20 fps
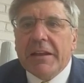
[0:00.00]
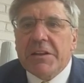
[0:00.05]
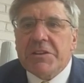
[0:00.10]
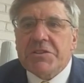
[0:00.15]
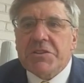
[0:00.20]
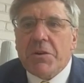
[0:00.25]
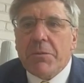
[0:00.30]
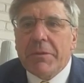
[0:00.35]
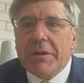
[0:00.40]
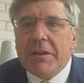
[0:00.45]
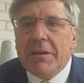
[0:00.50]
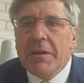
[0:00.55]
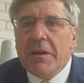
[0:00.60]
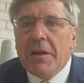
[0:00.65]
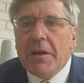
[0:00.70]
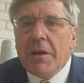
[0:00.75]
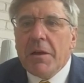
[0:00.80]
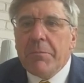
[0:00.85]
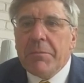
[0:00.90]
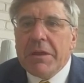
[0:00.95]
as so many
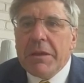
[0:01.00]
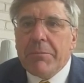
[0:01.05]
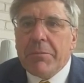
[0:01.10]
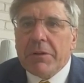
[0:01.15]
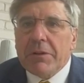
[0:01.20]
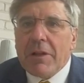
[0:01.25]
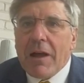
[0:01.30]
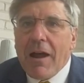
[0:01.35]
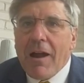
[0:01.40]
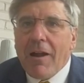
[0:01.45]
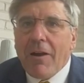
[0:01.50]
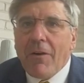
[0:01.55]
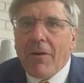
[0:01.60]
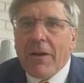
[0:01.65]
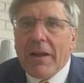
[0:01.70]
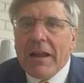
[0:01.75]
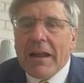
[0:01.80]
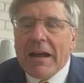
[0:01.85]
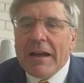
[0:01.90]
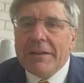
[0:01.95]
people are,
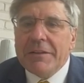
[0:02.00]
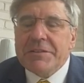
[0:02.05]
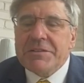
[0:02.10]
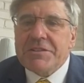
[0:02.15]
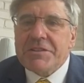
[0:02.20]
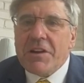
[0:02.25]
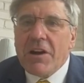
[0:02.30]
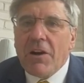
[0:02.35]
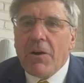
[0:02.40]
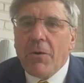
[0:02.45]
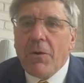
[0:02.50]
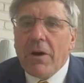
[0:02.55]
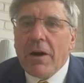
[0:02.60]
and so.